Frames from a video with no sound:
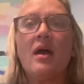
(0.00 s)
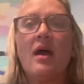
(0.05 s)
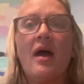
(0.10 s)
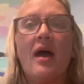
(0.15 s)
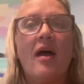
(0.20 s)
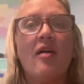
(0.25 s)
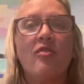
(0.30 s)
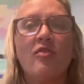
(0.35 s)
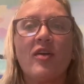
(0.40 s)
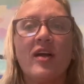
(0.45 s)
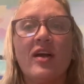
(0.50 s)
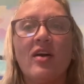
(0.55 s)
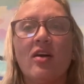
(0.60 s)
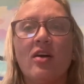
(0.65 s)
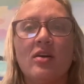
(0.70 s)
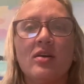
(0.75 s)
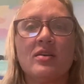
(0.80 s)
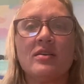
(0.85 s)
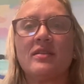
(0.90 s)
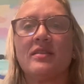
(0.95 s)
Every
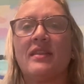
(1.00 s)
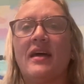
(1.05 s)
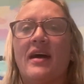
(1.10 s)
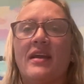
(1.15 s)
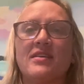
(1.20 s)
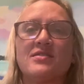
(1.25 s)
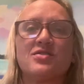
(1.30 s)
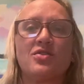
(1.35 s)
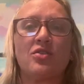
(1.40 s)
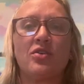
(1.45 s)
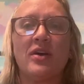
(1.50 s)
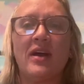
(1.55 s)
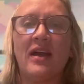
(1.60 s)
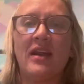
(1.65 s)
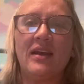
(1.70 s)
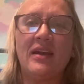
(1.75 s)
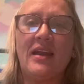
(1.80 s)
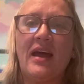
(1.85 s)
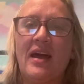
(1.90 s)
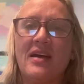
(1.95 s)
art that is
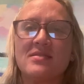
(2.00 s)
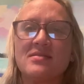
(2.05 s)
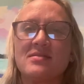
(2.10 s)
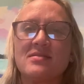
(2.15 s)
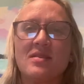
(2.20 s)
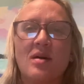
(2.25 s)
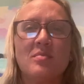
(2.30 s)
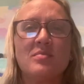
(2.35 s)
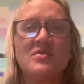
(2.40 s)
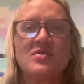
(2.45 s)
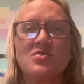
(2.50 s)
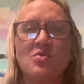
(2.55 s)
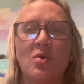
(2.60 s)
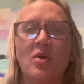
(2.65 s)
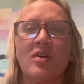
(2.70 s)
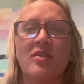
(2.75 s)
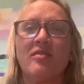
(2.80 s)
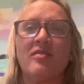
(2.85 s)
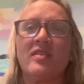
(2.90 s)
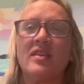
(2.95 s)
created has some
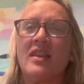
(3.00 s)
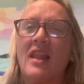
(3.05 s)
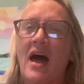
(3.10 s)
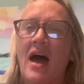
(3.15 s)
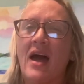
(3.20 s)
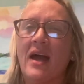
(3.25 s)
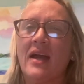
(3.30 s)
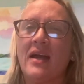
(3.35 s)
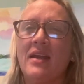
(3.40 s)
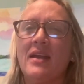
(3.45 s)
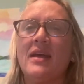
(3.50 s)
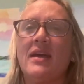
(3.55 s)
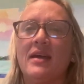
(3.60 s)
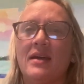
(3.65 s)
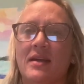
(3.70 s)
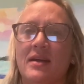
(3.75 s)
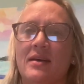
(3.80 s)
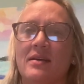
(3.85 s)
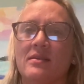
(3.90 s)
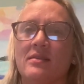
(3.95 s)
sort of line
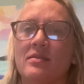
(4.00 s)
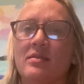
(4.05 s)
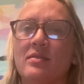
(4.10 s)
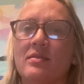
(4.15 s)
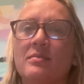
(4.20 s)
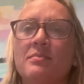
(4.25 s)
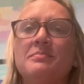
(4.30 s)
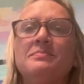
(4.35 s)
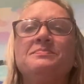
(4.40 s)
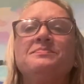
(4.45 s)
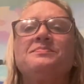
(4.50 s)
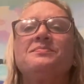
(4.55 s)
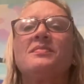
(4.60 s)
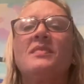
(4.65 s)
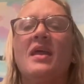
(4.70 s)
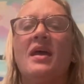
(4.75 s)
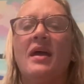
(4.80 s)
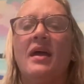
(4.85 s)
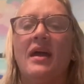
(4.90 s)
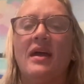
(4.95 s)
in it.
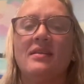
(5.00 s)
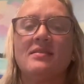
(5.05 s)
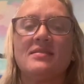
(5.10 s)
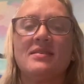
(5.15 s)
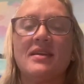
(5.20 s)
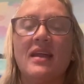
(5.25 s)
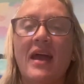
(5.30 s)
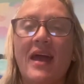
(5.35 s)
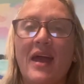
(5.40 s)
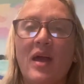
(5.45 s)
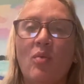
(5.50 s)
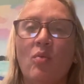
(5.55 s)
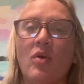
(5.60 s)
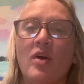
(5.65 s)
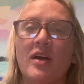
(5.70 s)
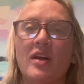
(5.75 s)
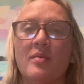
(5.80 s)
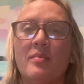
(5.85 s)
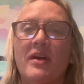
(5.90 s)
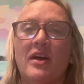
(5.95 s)
And today we're
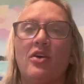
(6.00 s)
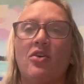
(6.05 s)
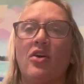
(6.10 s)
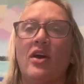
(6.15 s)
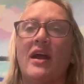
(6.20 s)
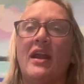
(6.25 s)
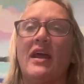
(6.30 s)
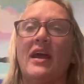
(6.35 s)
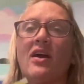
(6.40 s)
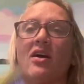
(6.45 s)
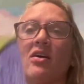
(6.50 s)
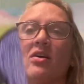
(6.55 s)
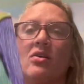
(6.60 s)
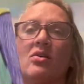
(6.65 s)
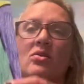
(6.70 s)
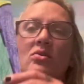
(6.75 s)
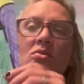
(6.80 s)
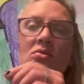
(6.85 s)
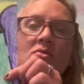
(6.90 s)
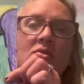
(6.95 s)
gonna be creating our
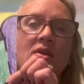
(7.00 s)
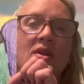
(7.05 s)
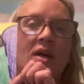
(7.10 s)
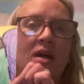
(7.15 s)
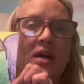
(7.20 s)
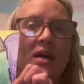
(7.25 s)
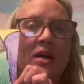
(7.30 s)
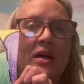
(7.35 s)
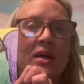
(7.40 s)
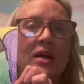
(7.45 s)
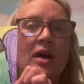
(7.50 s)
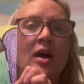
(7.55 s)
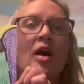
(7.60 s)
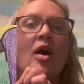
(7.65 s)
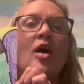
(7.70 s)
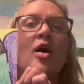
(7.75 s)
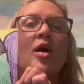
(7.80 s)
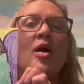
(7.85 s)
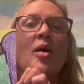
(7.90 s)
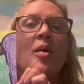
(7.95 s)
own
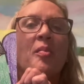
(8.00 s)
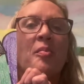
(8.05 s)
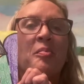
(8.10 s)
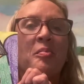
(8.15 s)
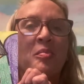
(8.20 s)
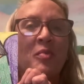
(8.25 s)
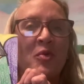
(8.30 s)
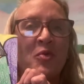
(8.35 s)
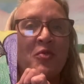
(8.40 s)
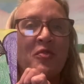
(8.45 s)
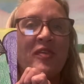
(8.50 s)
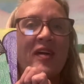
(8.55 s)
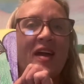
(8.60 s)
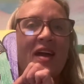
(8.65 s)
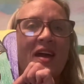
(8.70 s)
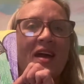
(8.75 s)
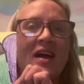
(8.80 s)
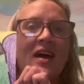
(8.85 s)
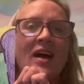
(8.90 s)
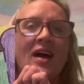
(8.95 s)

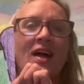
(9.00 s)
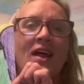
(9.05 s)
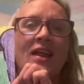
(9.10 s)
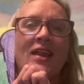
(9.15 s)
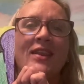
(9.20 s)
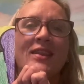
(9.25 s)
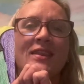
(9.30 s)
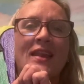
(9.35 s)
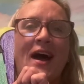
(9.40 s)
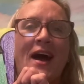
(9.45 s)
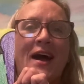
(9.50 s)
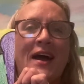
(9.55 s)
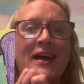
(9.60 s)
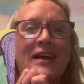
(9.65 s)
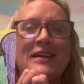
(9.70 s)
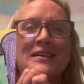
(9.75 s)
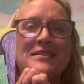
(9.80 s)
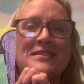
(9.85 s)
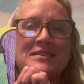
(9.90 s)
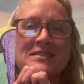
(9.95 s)
moving
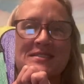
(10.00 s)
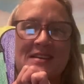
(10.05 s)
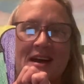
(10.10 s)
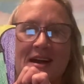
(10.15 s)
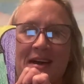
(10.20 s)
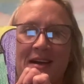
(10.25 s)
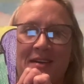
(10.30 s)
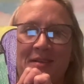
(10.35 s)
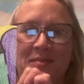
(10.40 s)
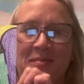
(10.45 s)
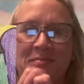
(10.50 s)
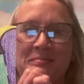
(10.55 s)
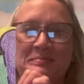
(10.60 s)
line design.